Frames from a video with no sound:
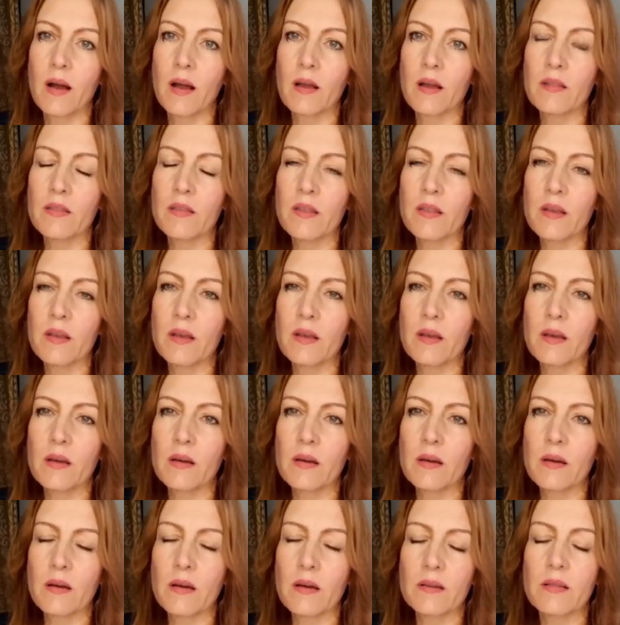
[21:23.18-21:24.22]
I think
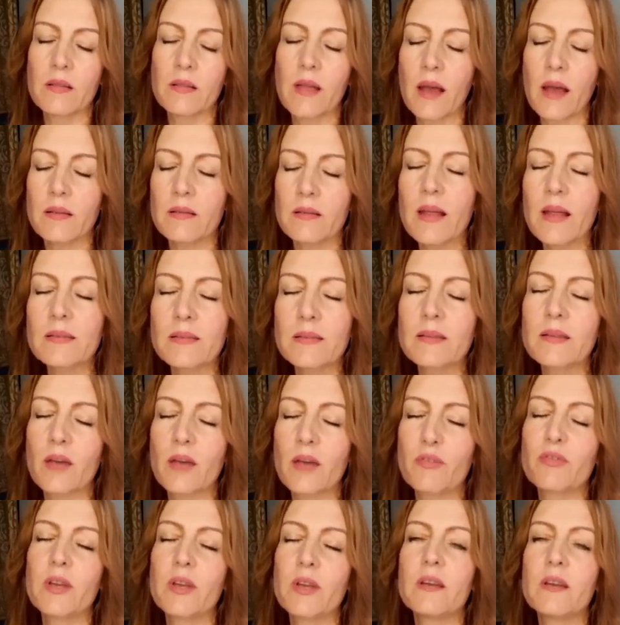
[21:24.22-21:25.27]
that's
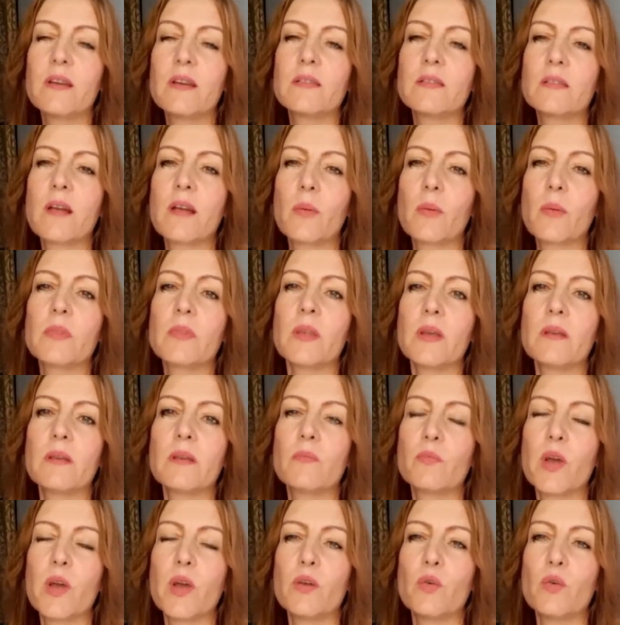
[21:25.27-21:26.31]
definitely
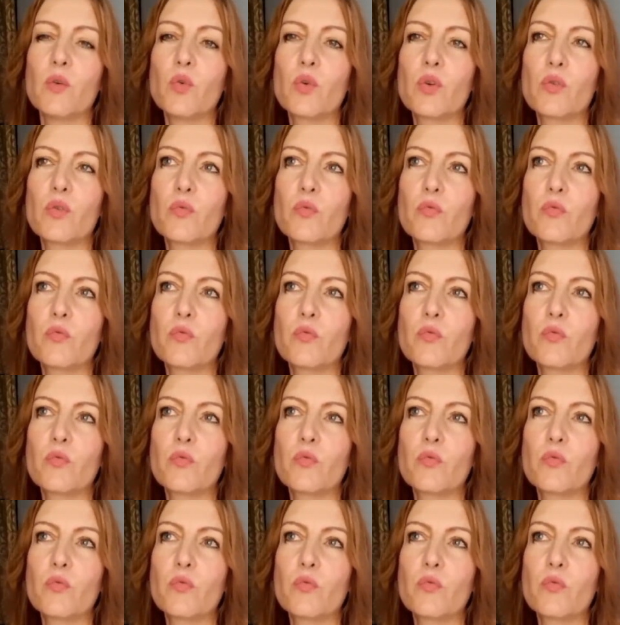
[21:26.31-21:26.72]
something where you,